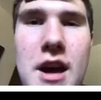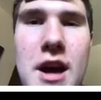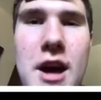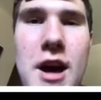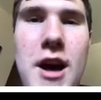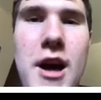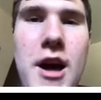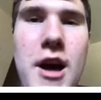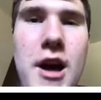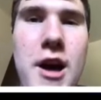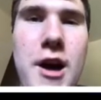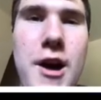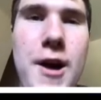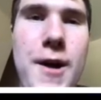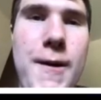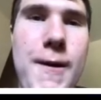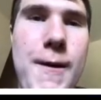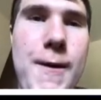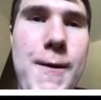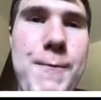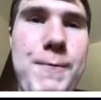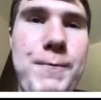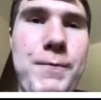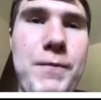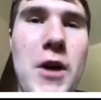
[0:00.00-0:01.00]

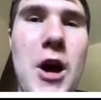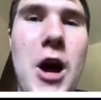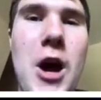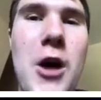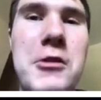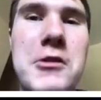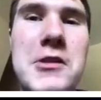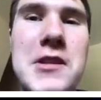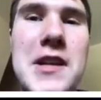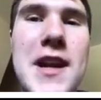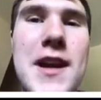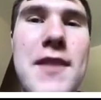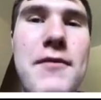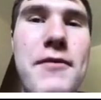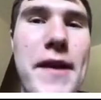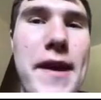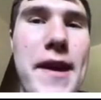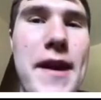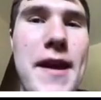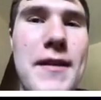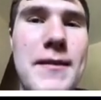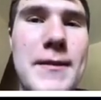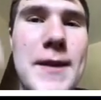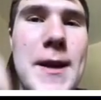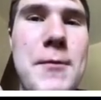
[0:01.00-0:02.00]
I'll leave
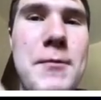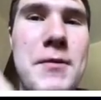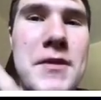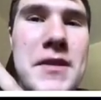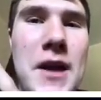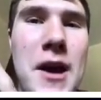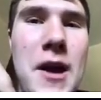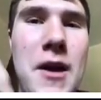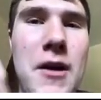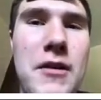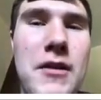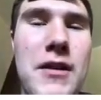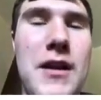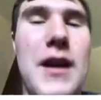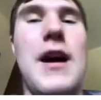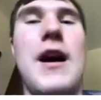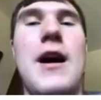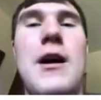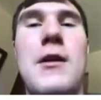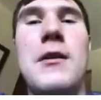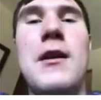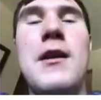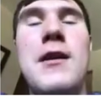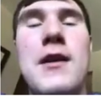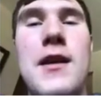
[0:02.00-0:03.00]
a link of
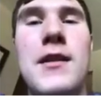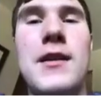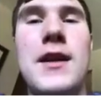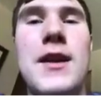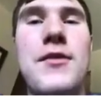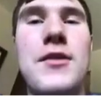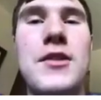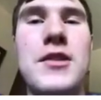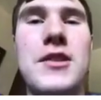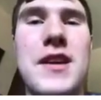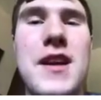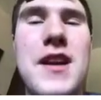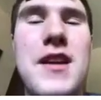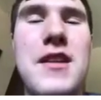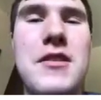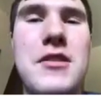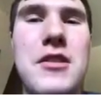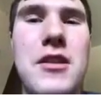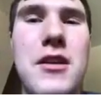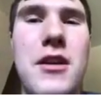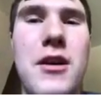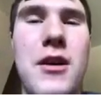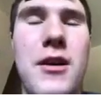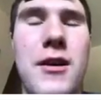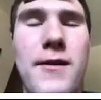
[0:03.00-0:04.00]

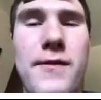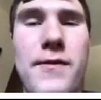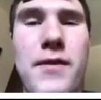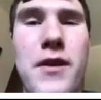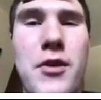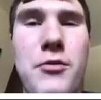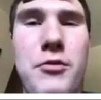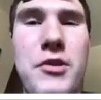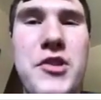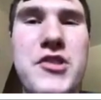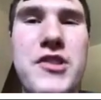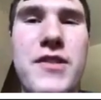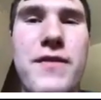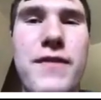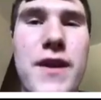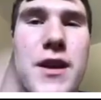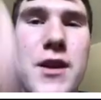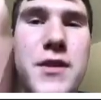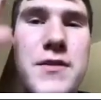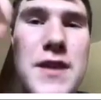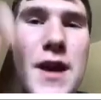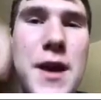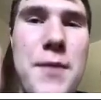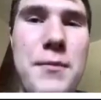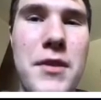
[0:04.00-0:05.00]
the original
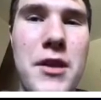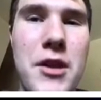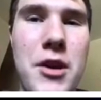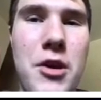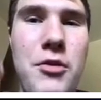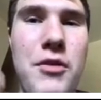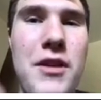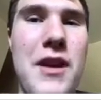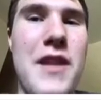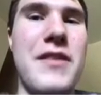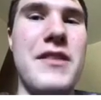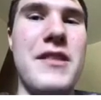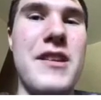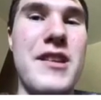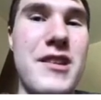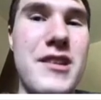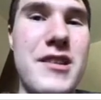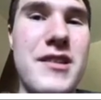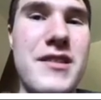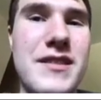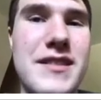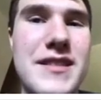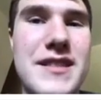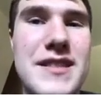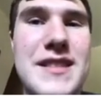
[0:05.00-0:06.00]
video down below in
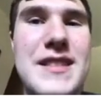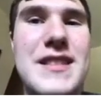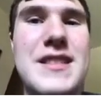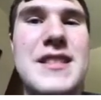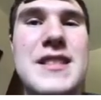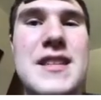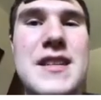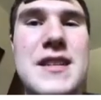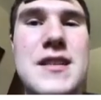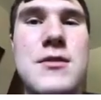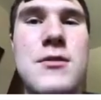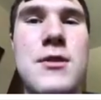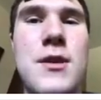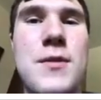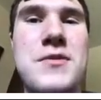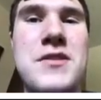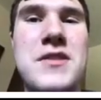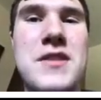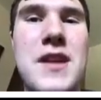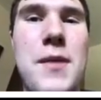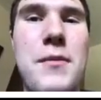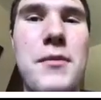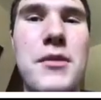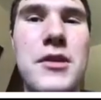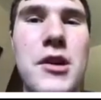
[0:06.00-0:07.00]
the
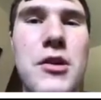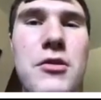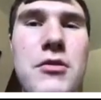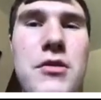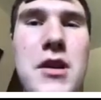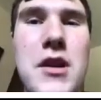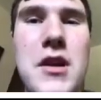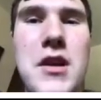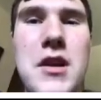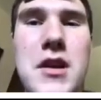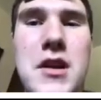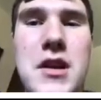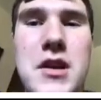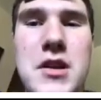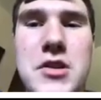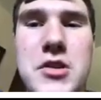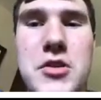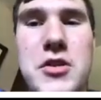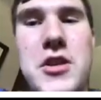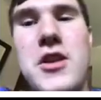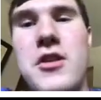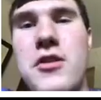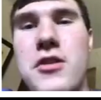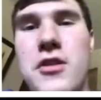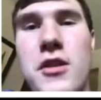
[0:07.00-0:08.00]
description down below, so
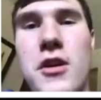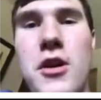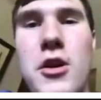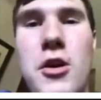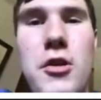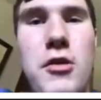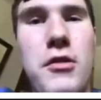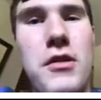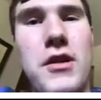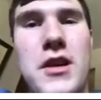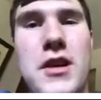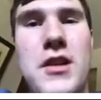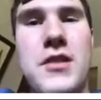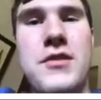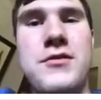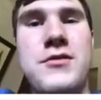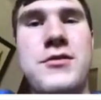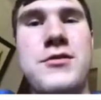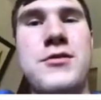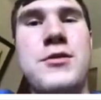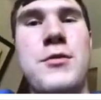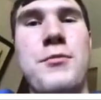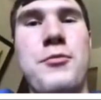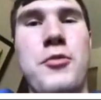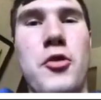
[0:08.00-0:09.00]
you can go
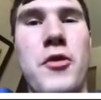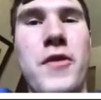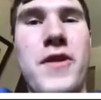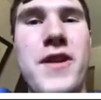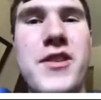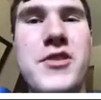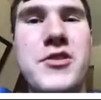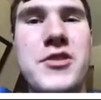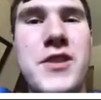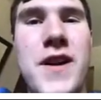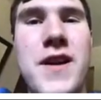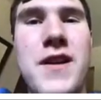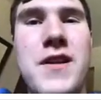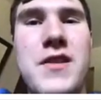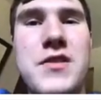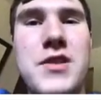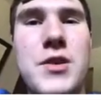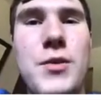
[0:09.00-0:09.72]
support their channel.